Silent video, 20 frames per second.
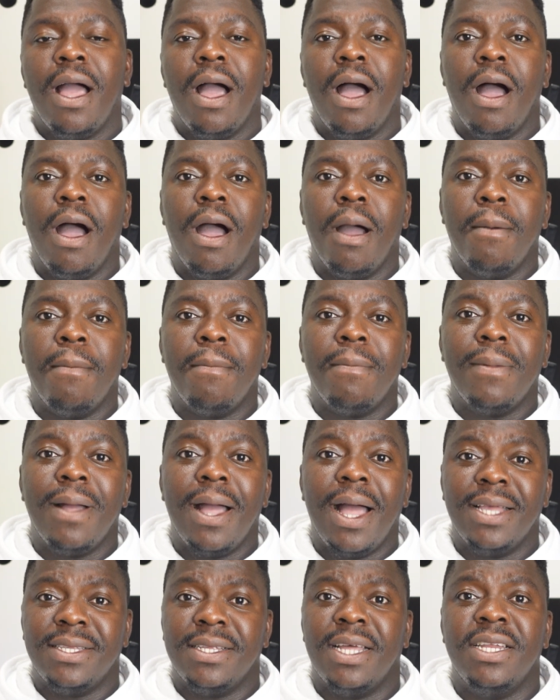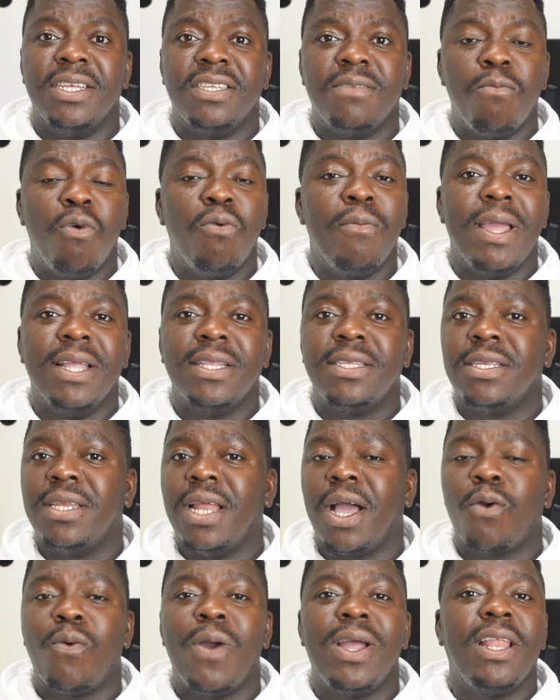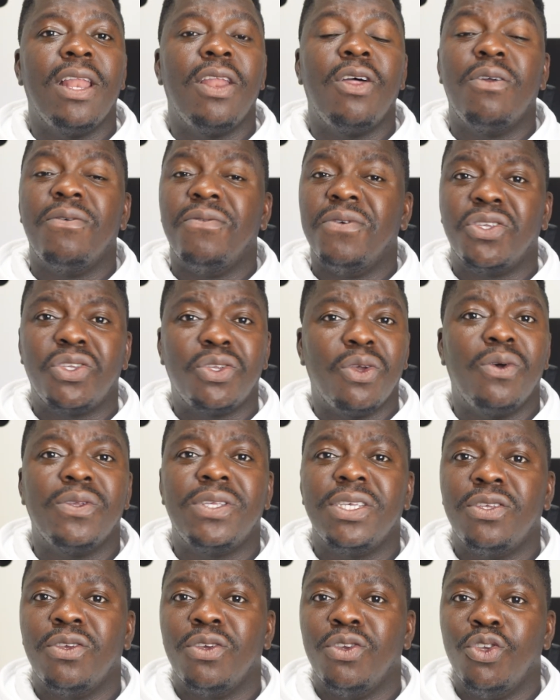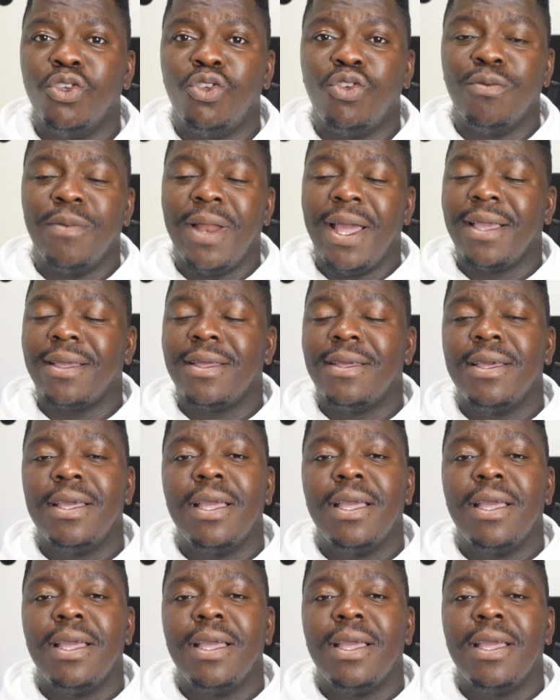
As at this moment, there are quite a lot of resources on YouTube, like